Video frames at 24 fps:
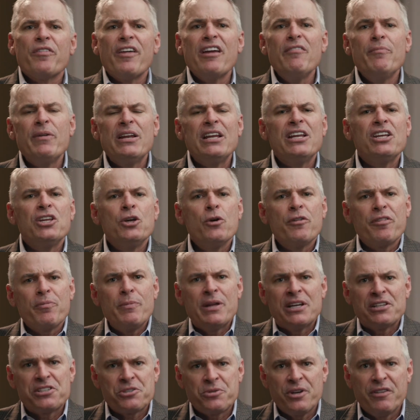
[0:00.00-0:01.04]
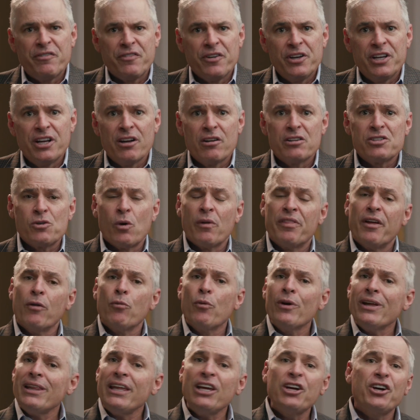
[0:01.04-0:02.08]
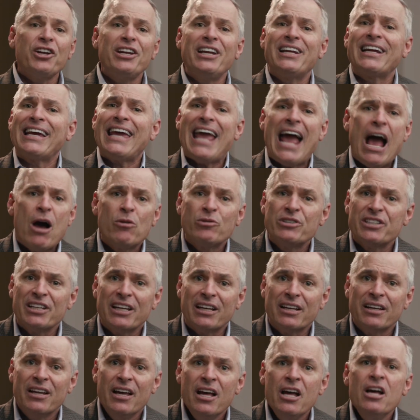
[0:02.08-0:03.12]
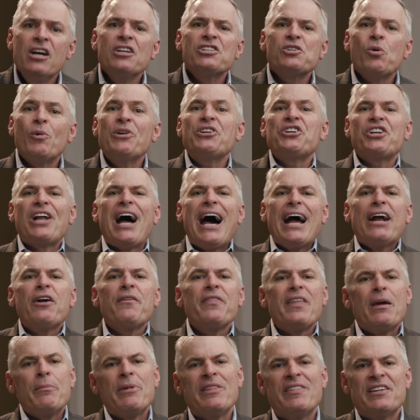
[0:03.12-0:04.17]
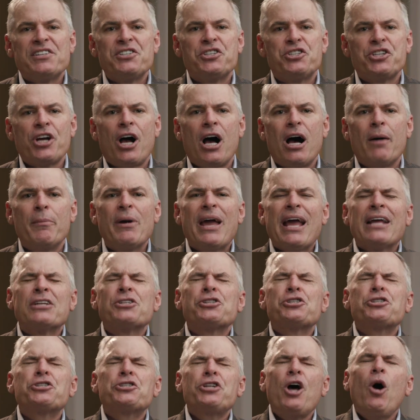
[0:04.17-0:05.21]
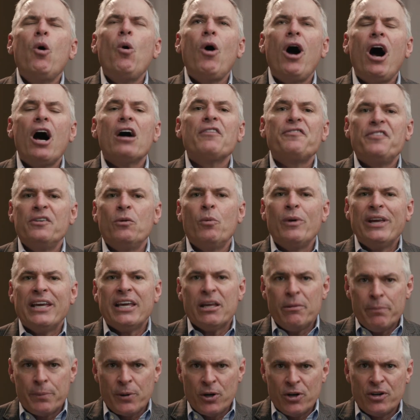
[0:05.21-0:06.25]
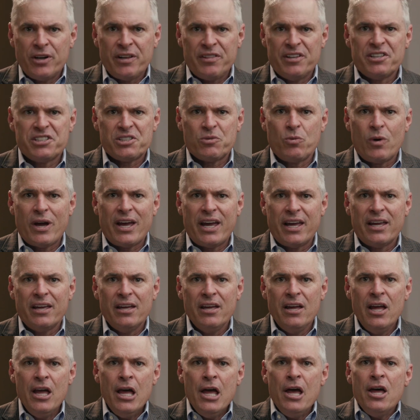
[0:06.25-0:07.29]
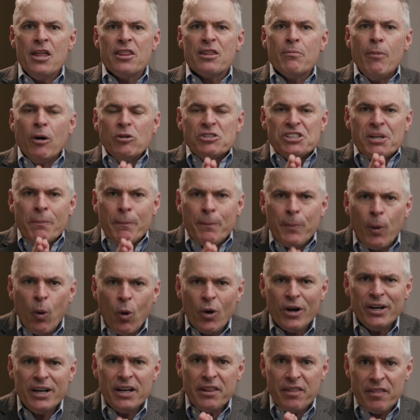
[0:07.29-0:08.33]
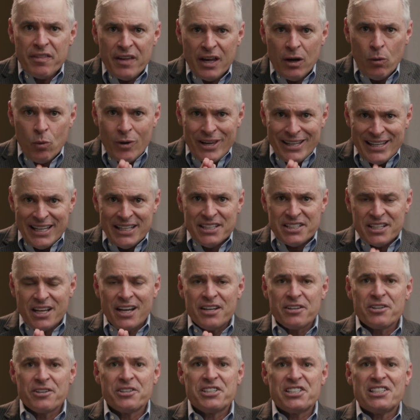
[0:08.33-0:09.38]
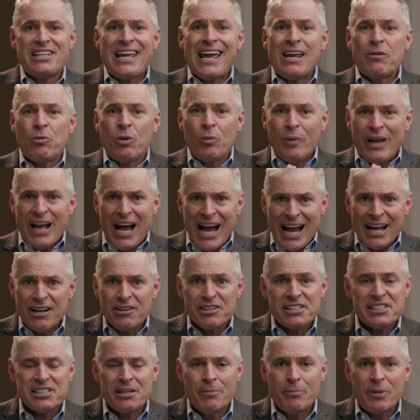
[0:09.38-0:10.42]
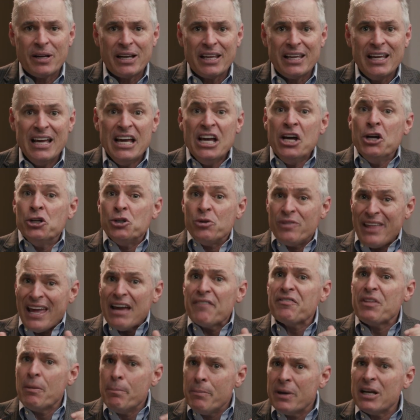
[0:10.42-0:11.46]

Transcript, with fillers: or they've been in youth ministry for years, or they're really good at accounting, so we should hire them in this job. And so often we get burned this way. The most important thing we need to understand when we hire somebody, do they have the